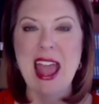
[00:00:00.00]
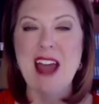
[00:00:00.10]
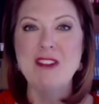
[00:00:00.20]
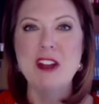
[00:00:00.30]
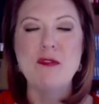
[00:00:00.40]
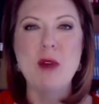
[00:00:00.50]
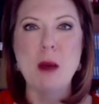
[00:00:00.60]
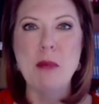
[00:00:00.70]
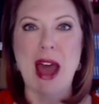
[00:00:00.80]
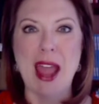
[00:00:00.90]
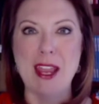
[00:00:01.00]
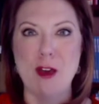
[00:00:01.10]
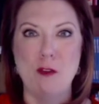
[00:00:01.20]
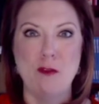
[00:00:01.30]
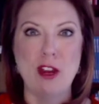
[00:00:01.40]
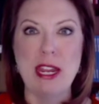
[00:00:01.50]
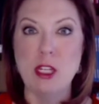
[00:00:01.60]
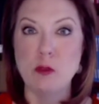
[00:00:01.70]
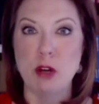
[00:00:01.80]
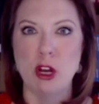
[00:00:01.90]
Having a bio for
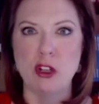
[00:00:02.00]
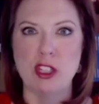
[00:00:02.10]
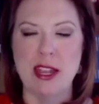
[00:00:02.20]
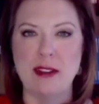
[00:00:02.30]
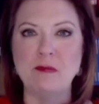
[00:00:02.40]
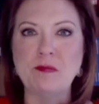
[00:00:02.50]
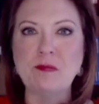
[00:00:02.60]
each person.